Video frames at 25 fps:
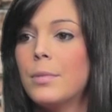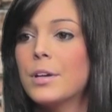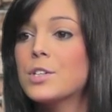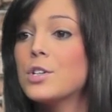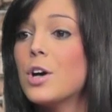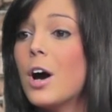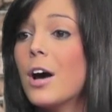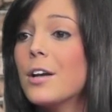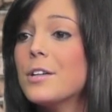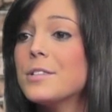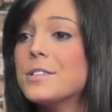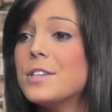
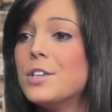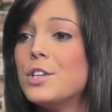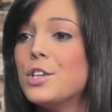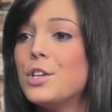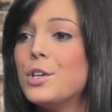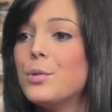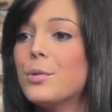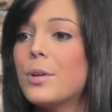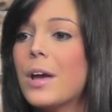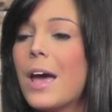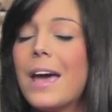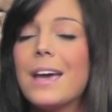McDonald's in
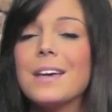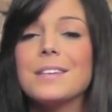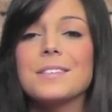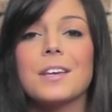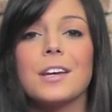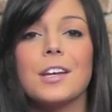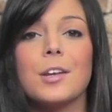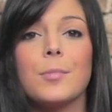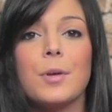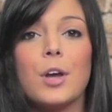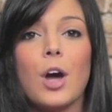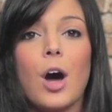the UK is
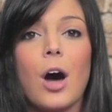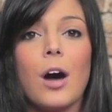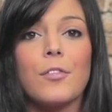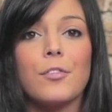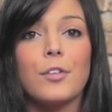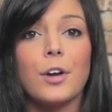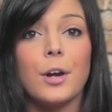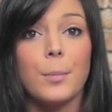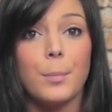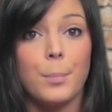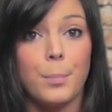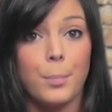going to be
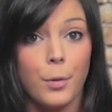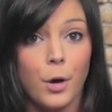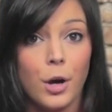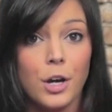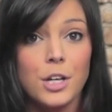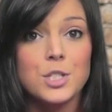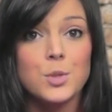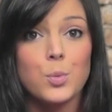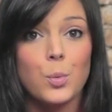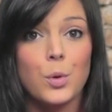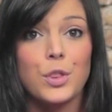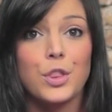offering
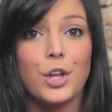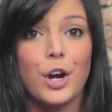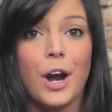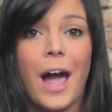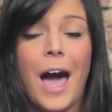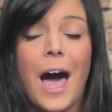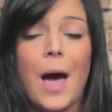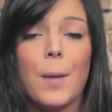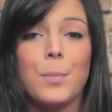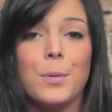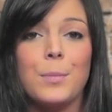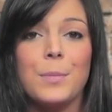books with their
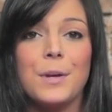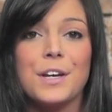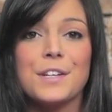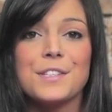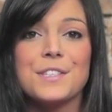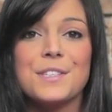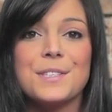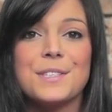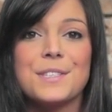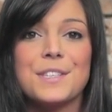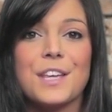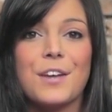Happy
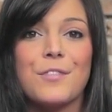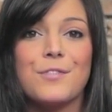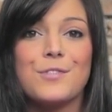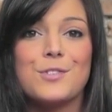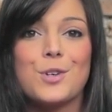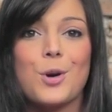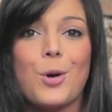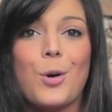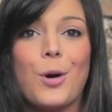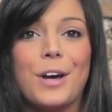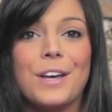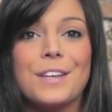Meals instead of
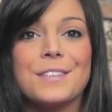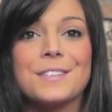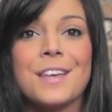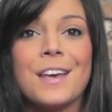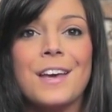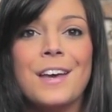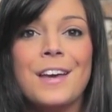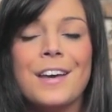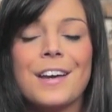toys,